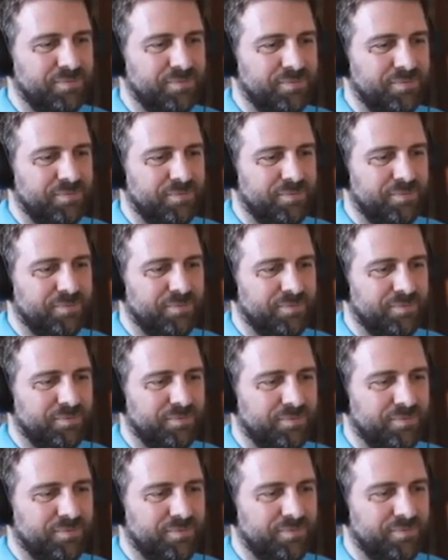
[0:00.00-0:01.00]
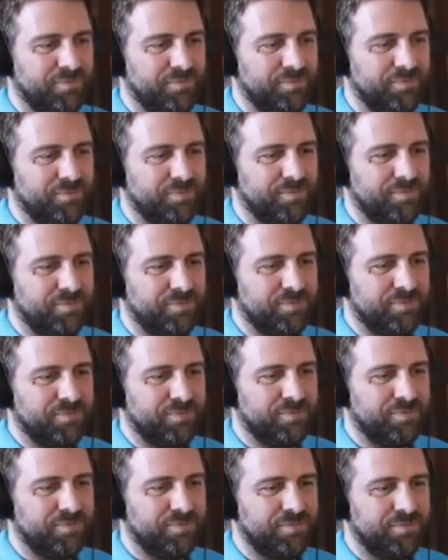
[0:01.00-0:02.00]

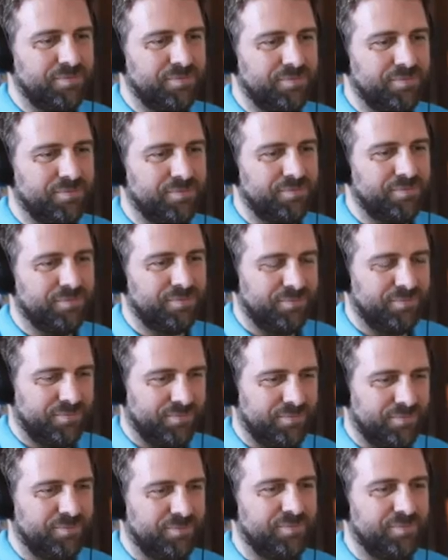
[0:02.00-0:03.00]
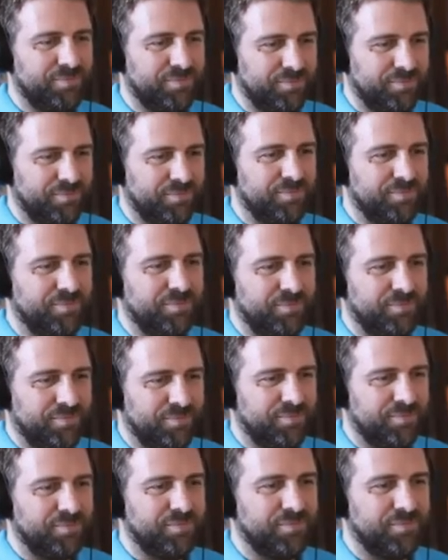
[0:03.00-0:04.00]

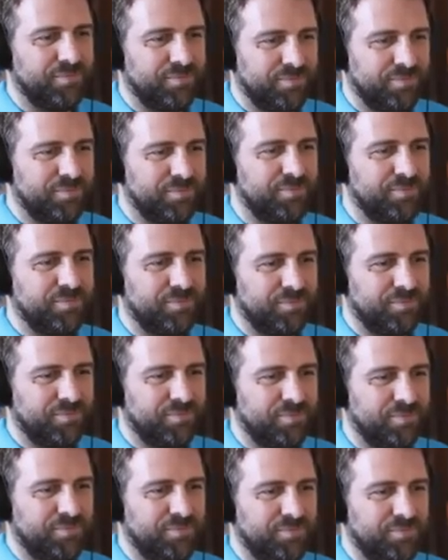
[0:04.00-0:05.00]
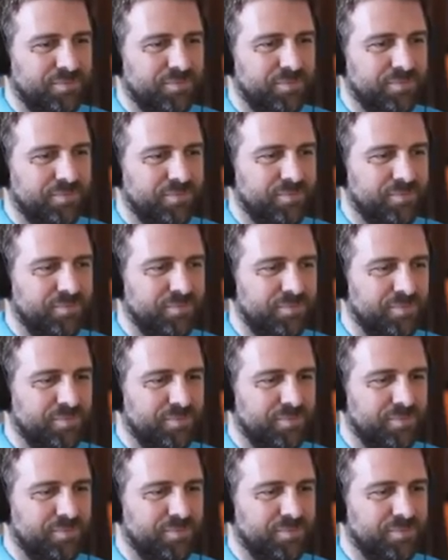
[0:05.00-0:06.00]
No words are spoken by the person on screen.